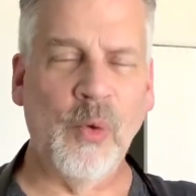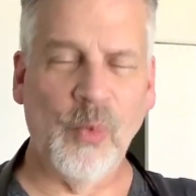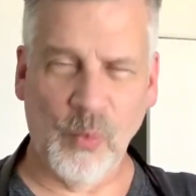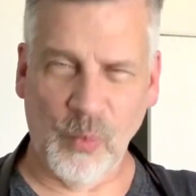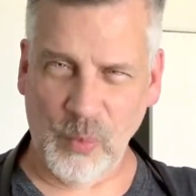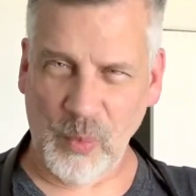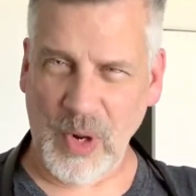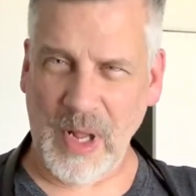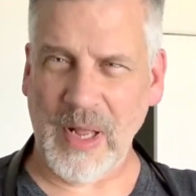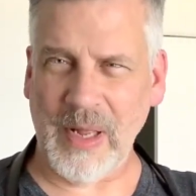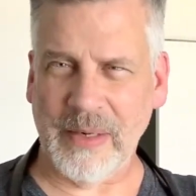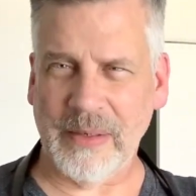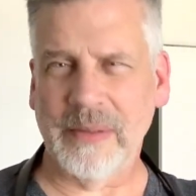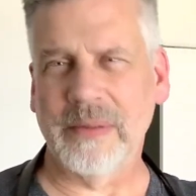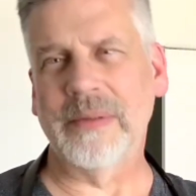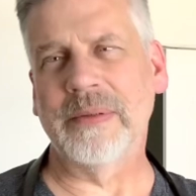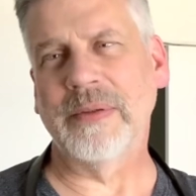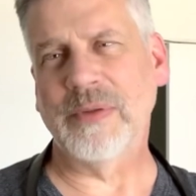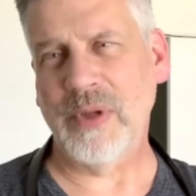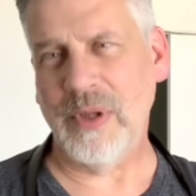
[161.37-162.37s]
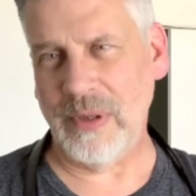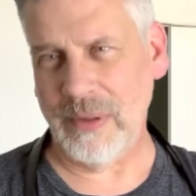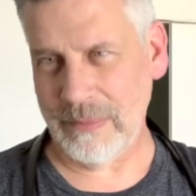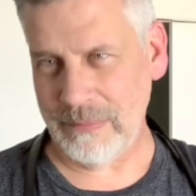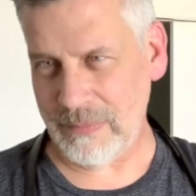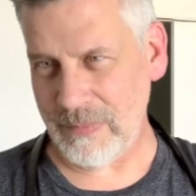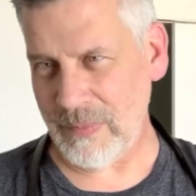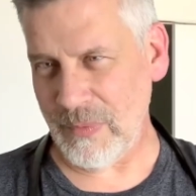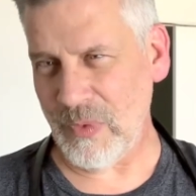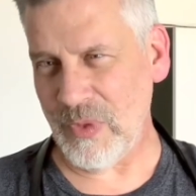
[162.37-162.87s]
RAW,
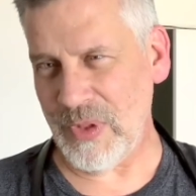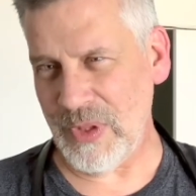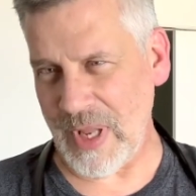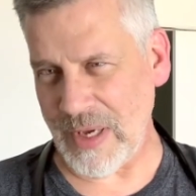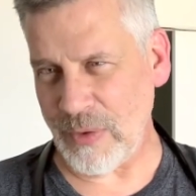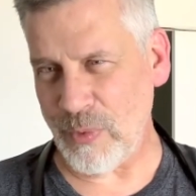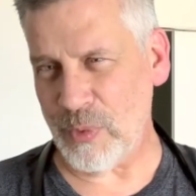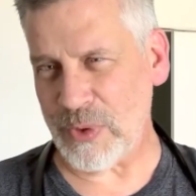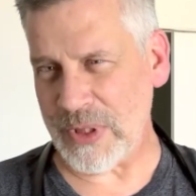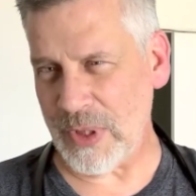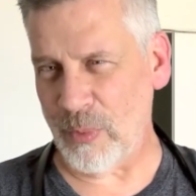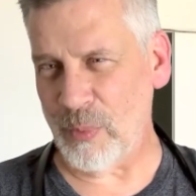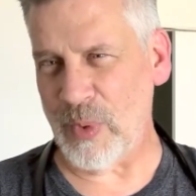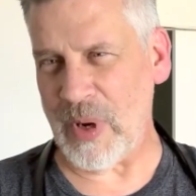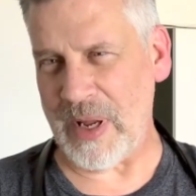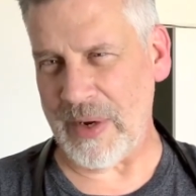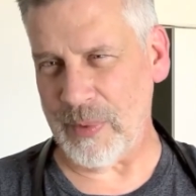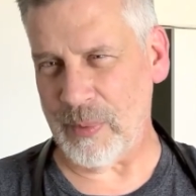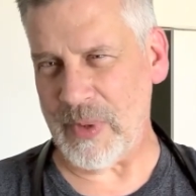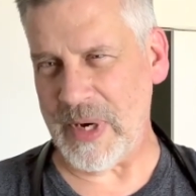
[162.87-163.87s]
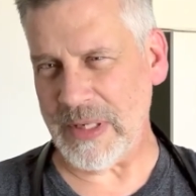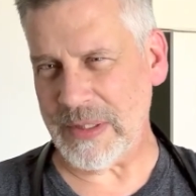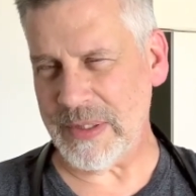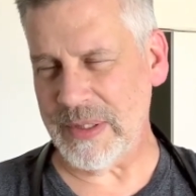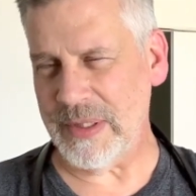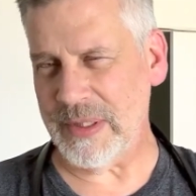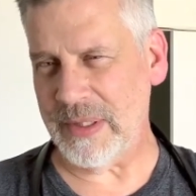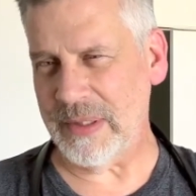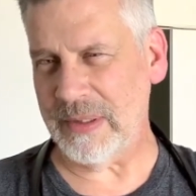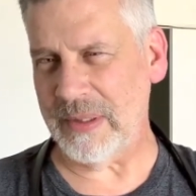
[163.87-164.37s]
then you tell RAW to write to
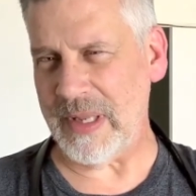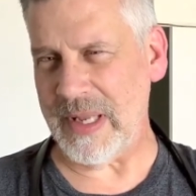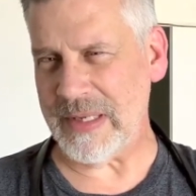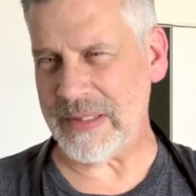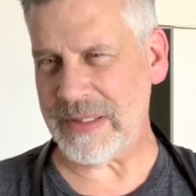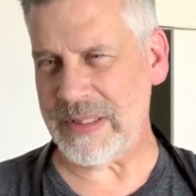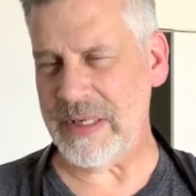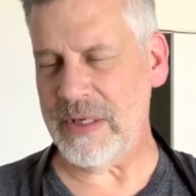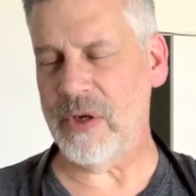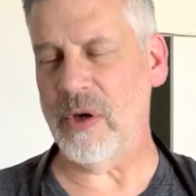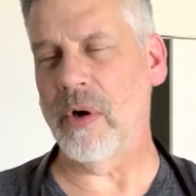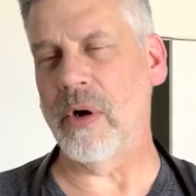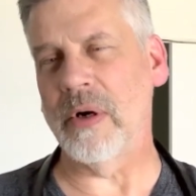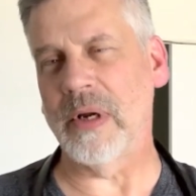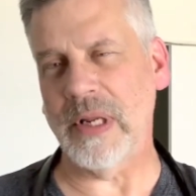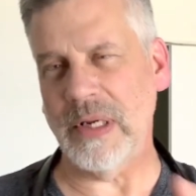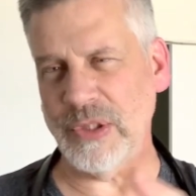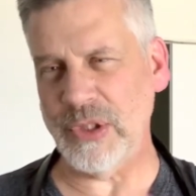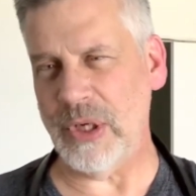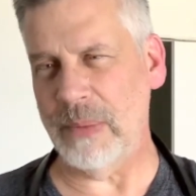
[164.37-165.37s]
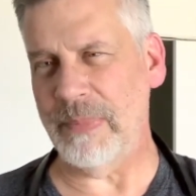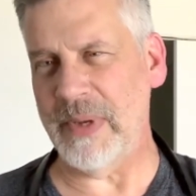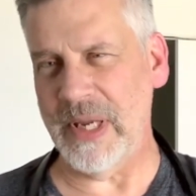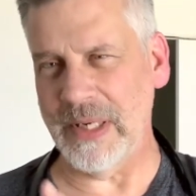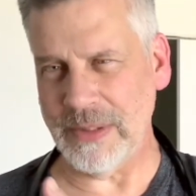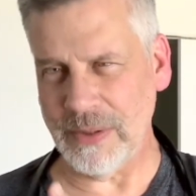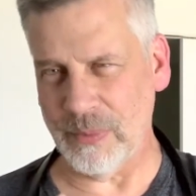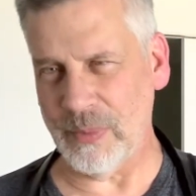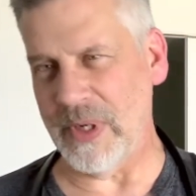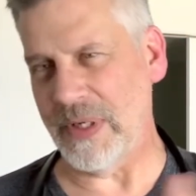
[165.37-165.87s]
the SD card and
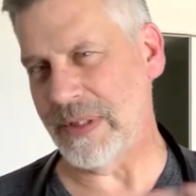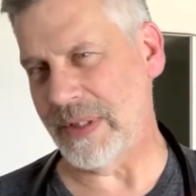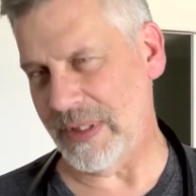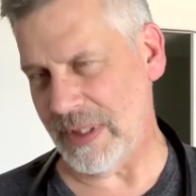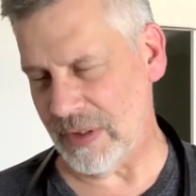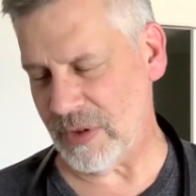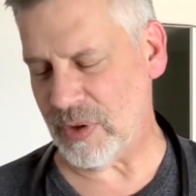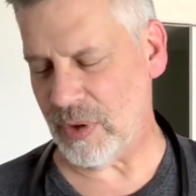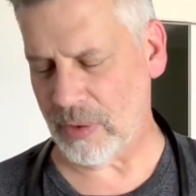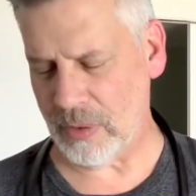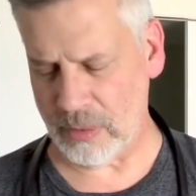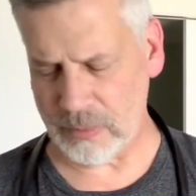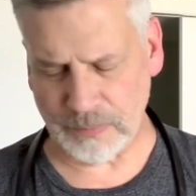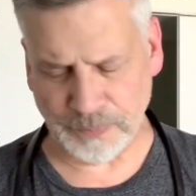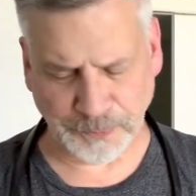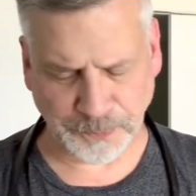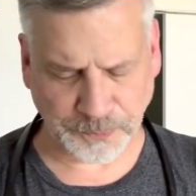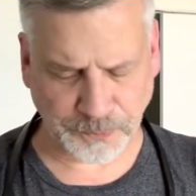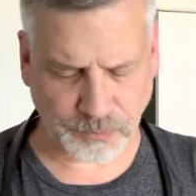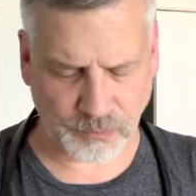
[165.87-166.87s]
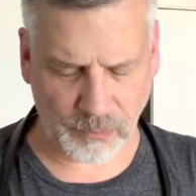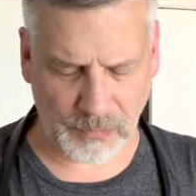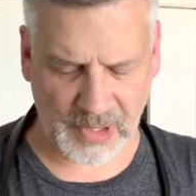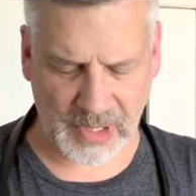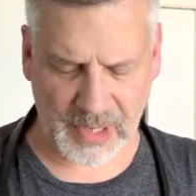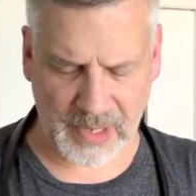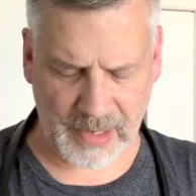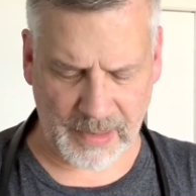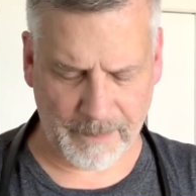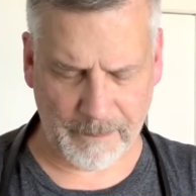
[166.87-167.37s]
JPEG to write to the internal.
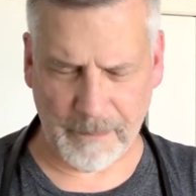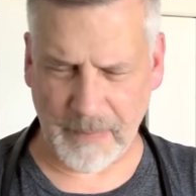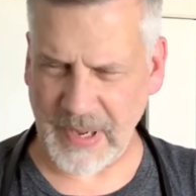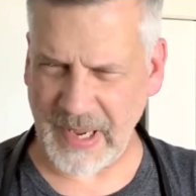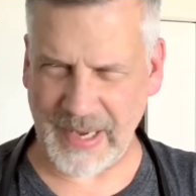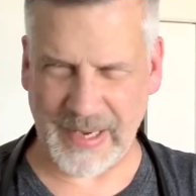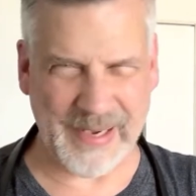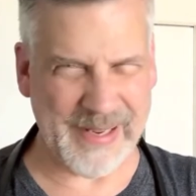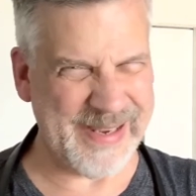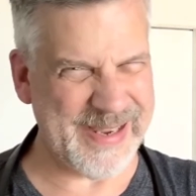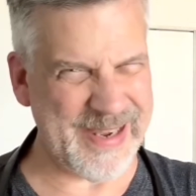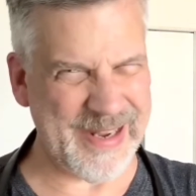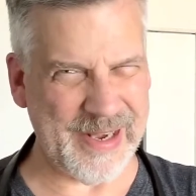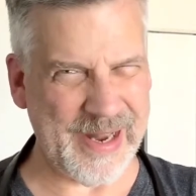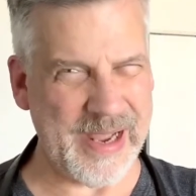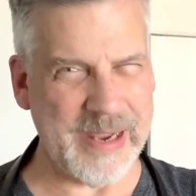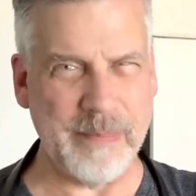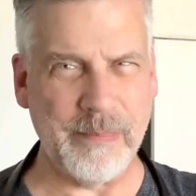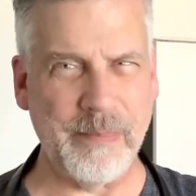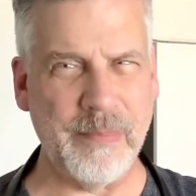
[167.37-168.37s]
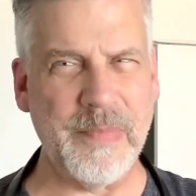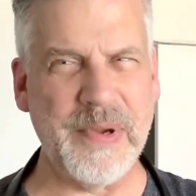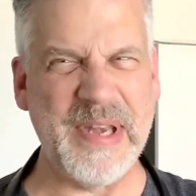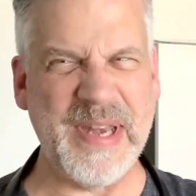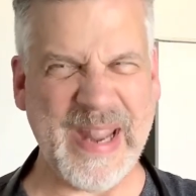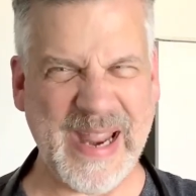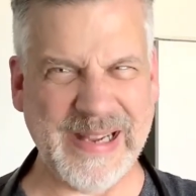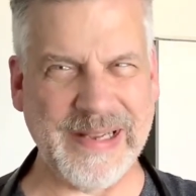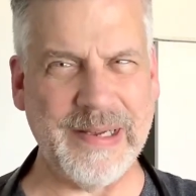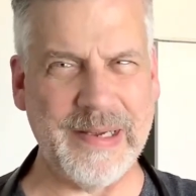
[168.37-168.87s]
And again, I'm
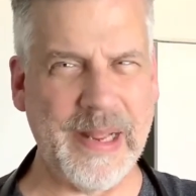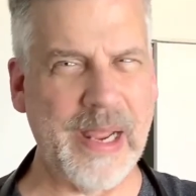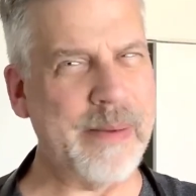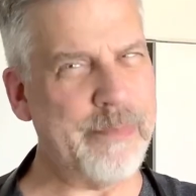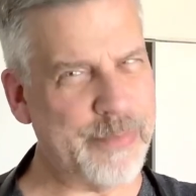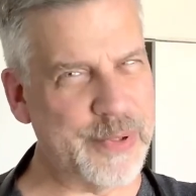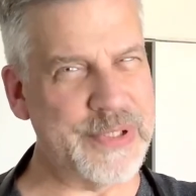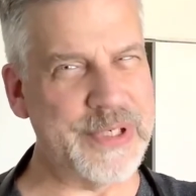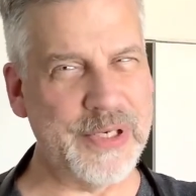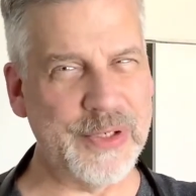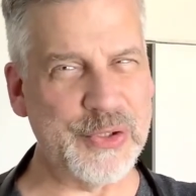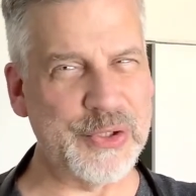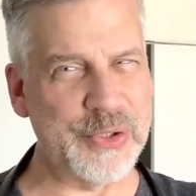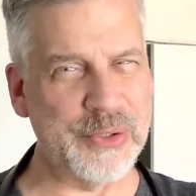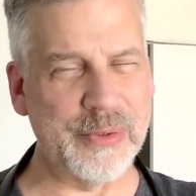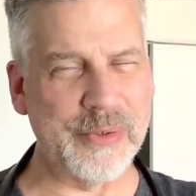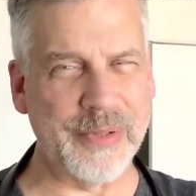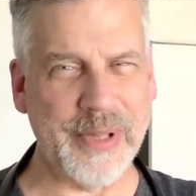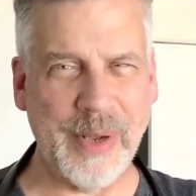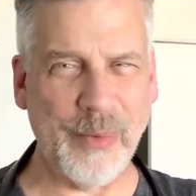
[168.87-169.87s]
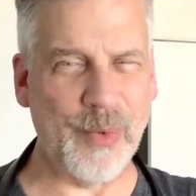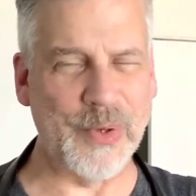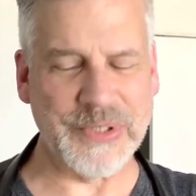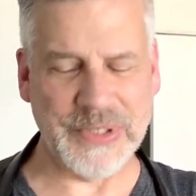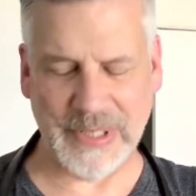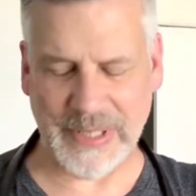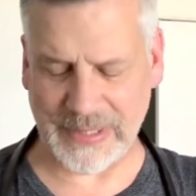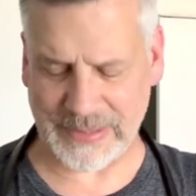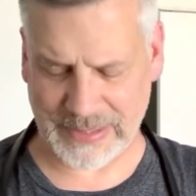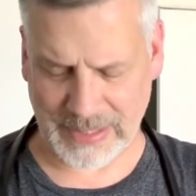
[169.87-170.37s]
99% sure that
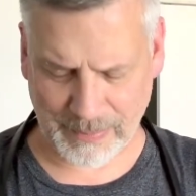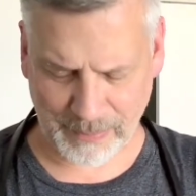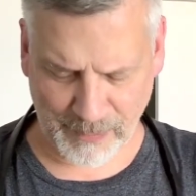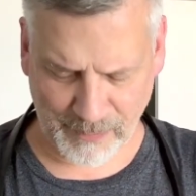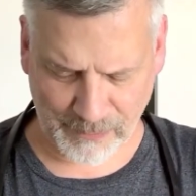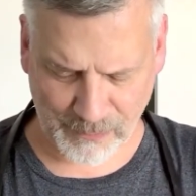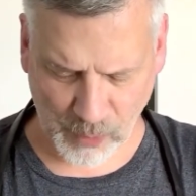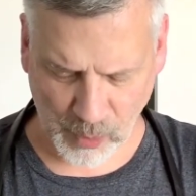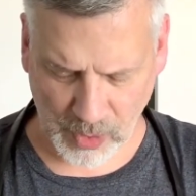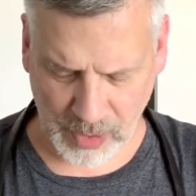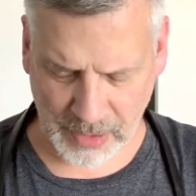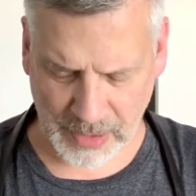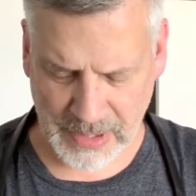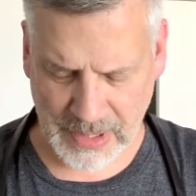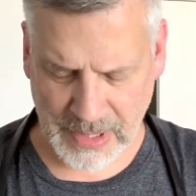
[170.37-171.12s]
wasn't like that before